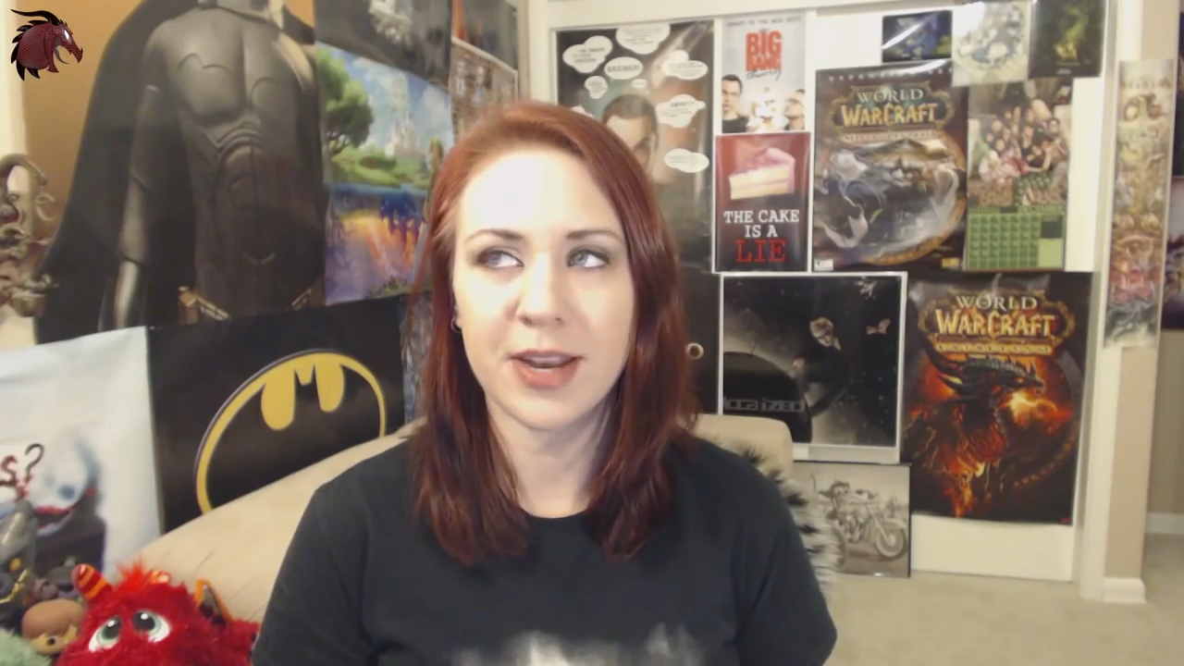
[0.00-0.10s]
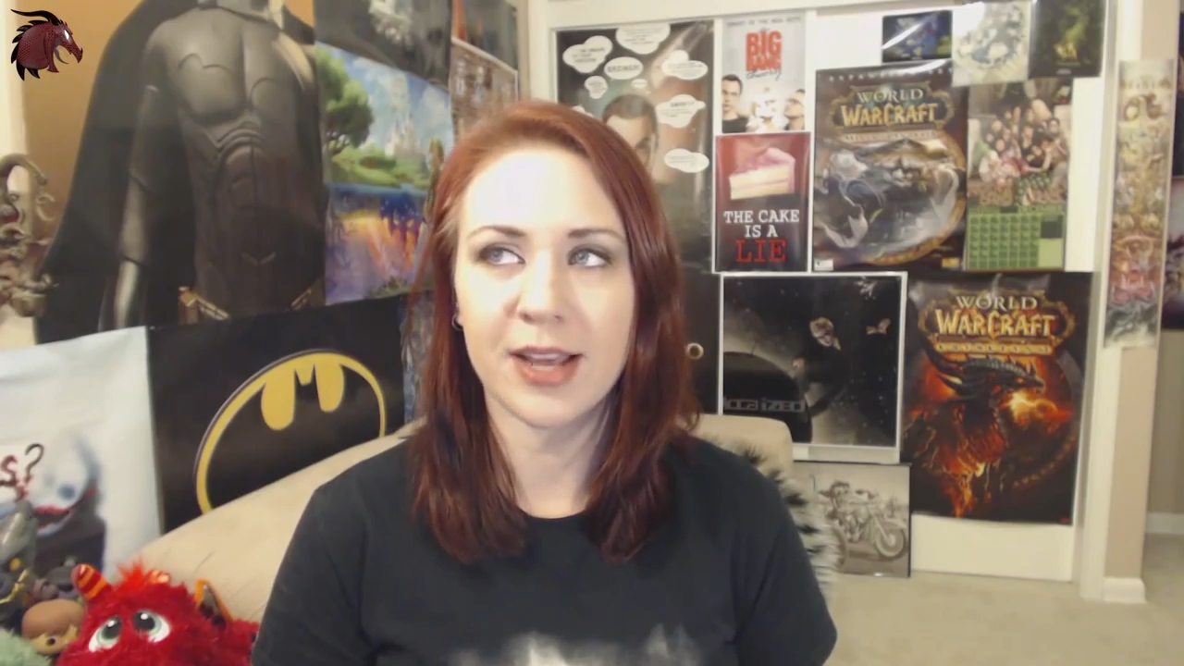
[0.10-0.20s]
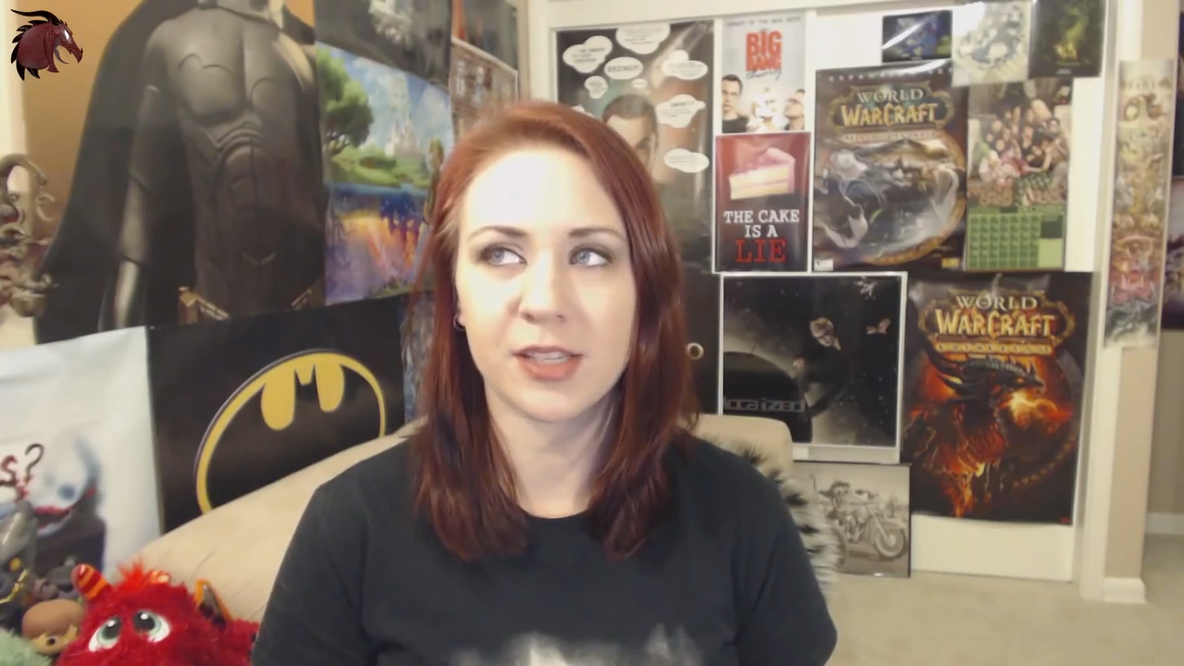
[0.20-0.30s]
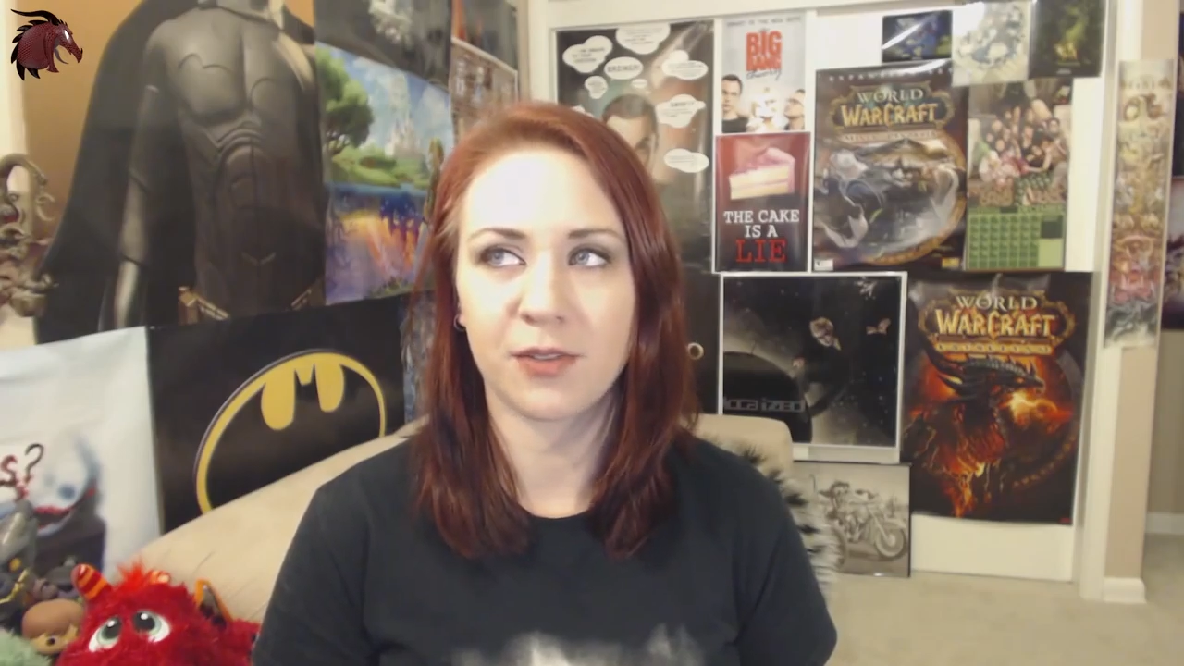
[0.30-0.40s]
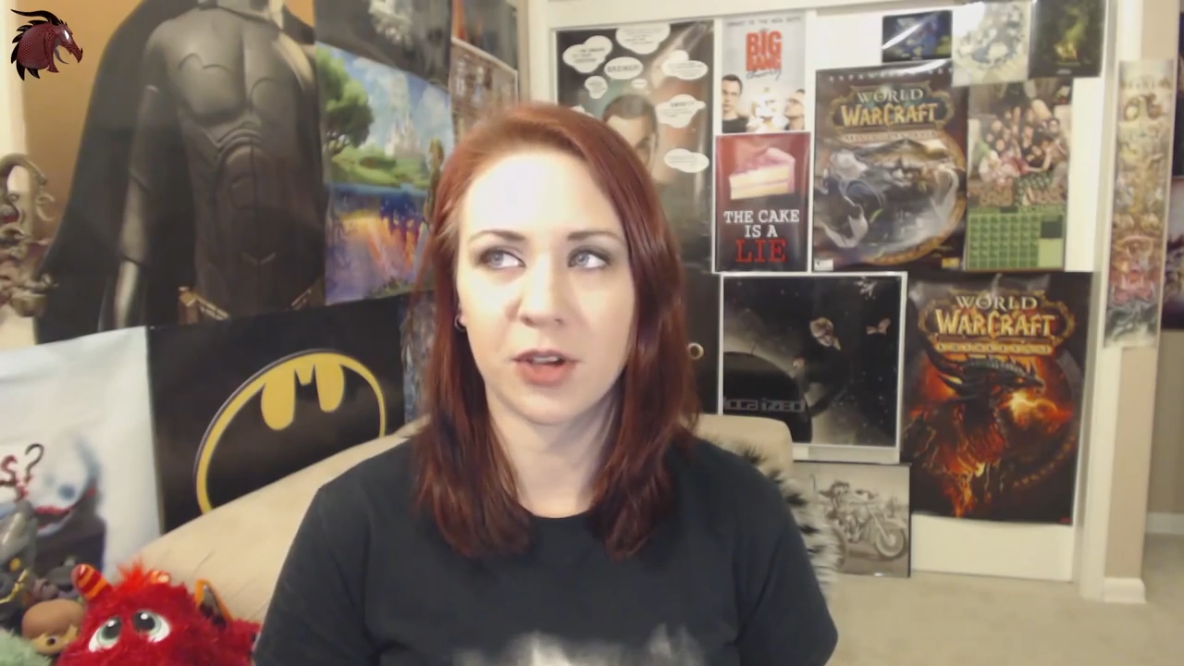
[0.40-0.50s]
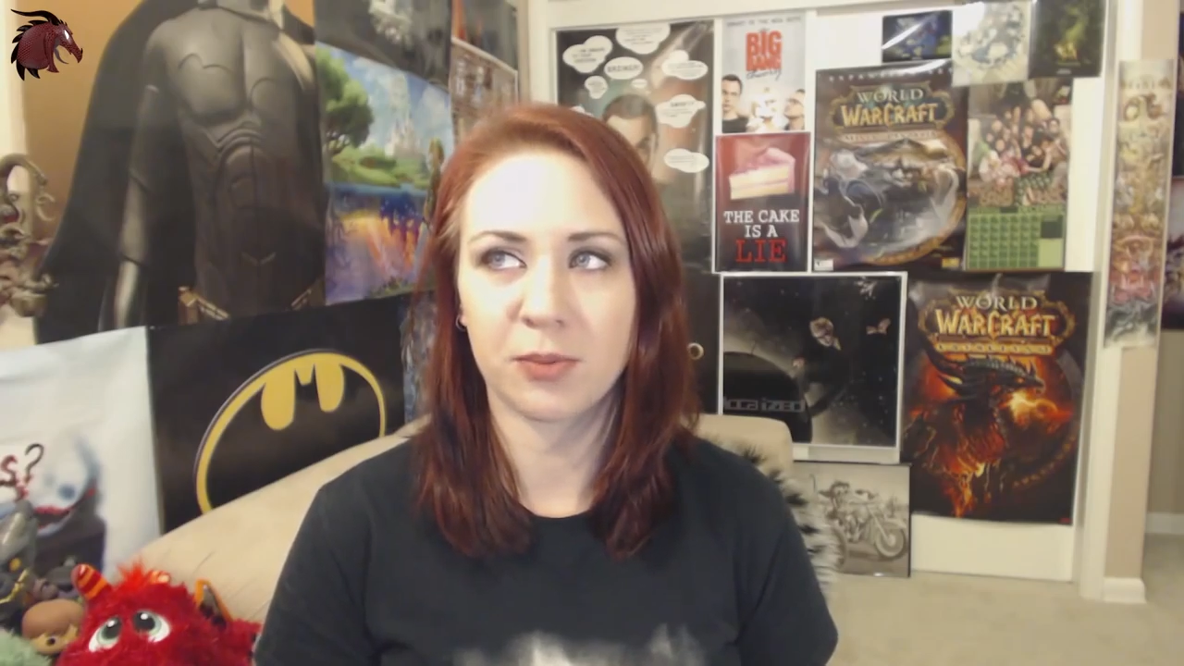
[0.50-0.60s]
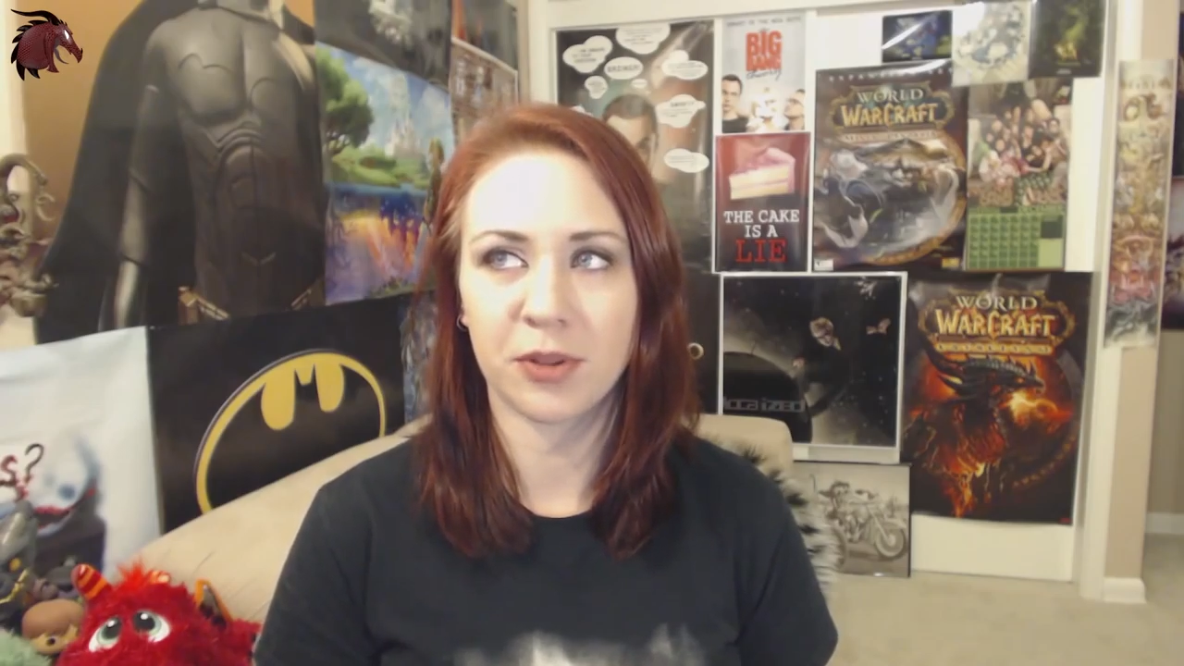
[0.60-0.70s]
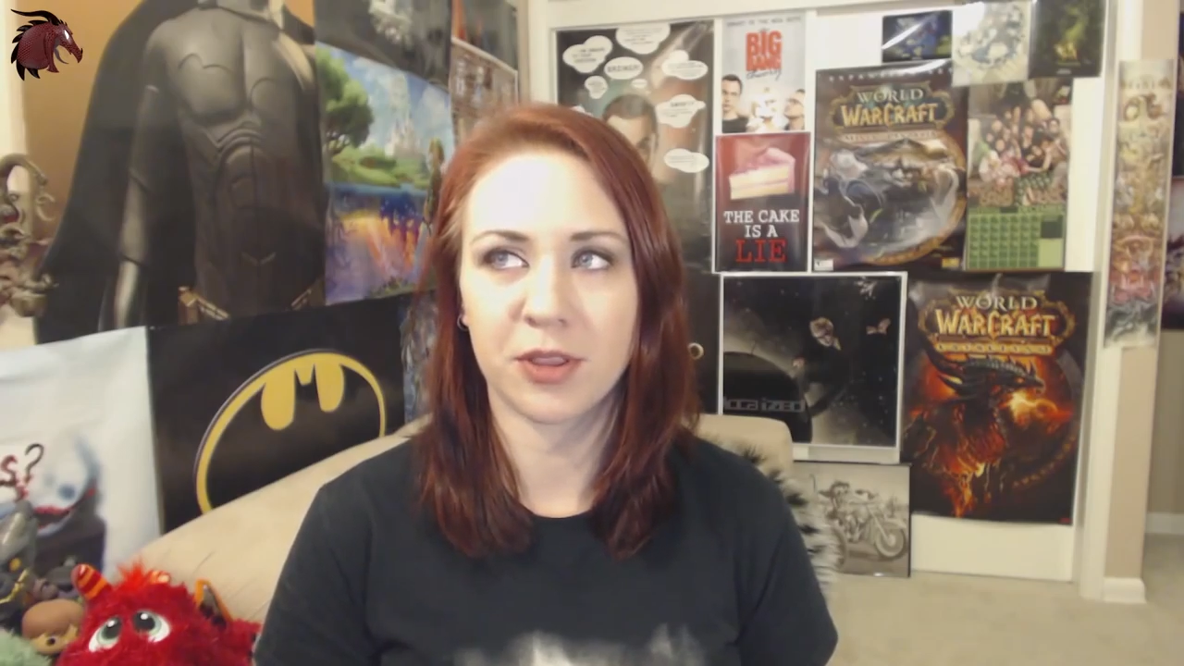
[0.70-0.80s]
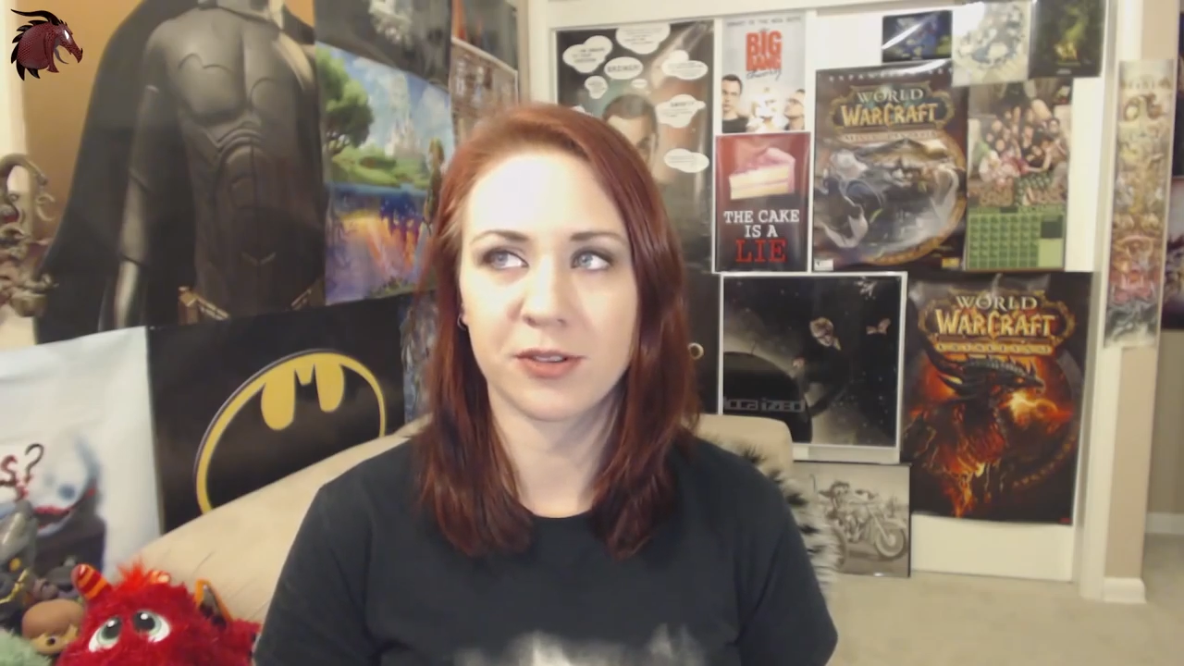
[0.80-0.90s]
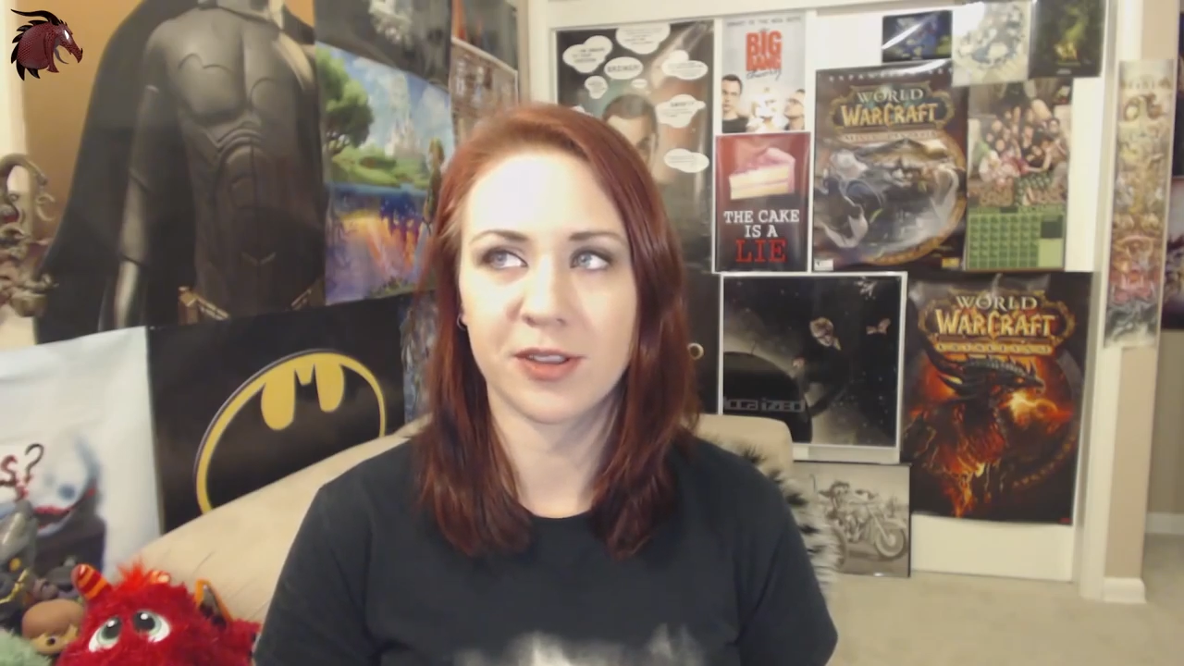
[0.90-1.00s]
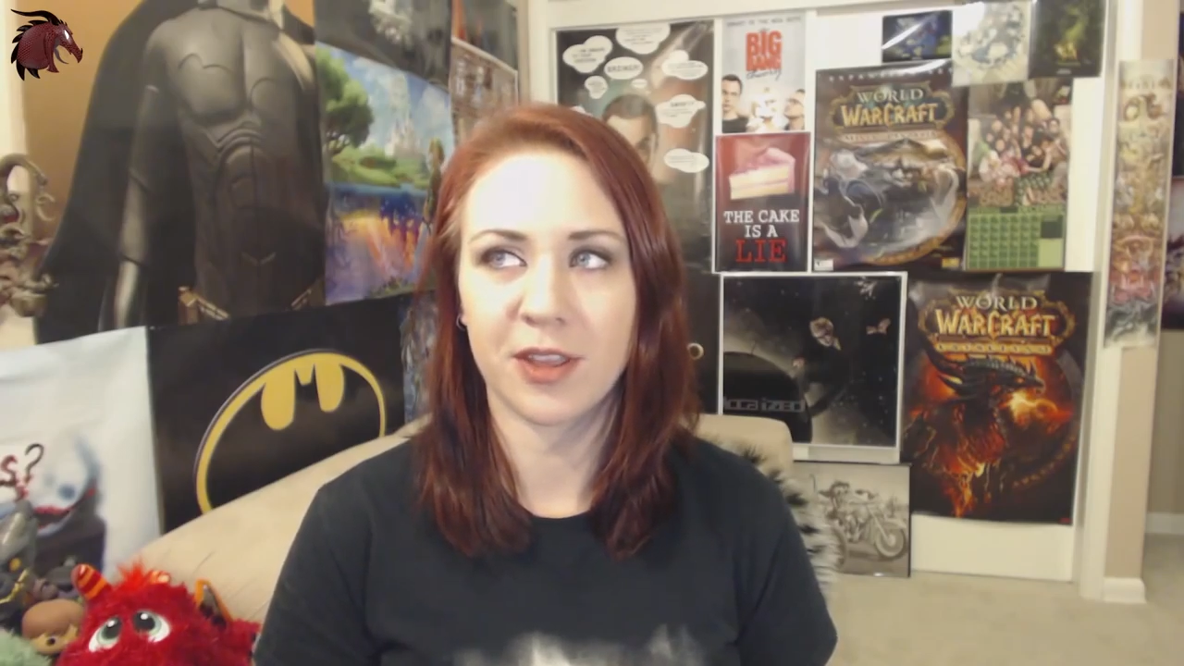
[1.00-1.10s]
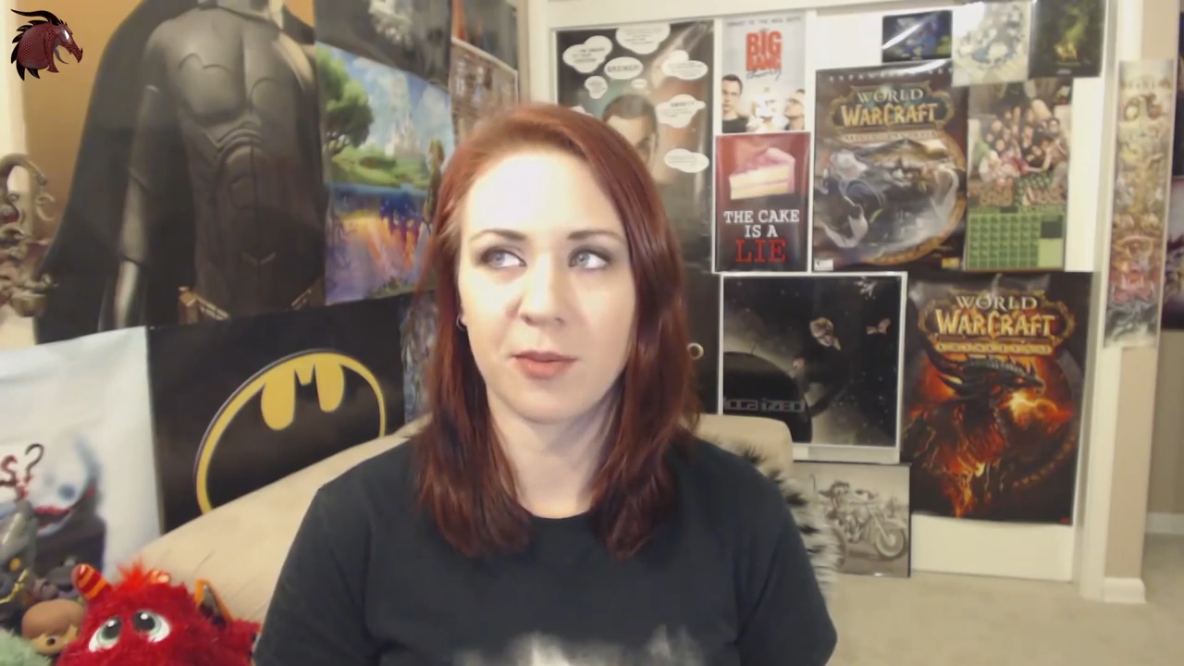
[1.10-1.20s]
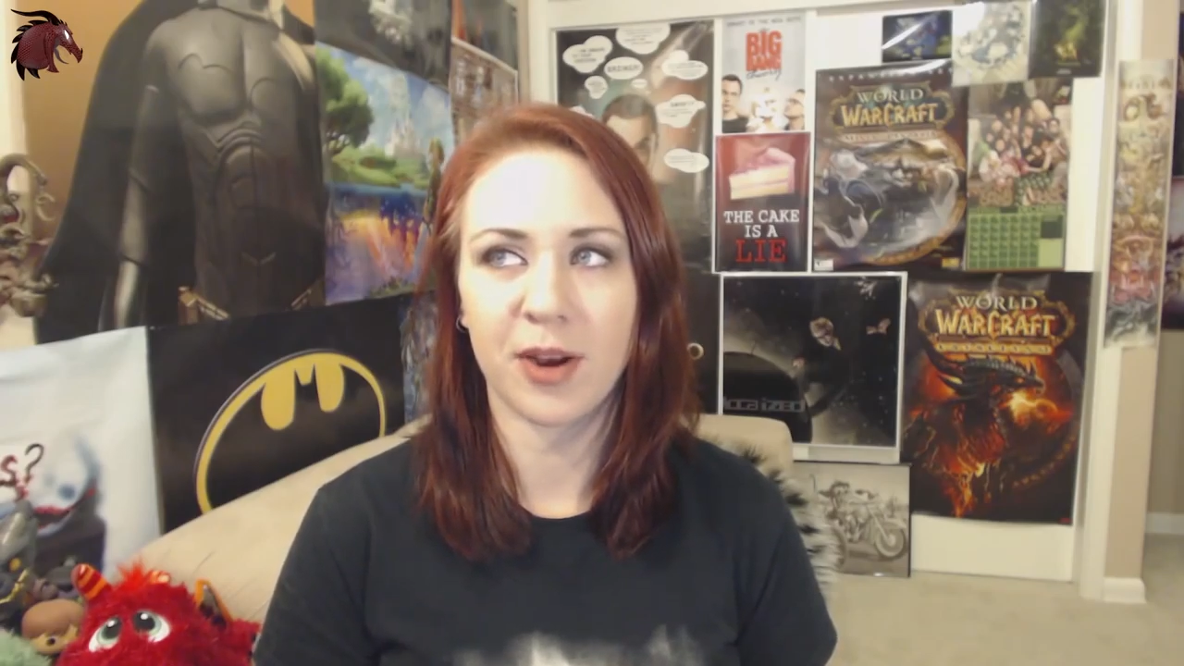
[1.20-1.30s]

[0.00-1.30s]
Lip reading: nice if you could put those in there,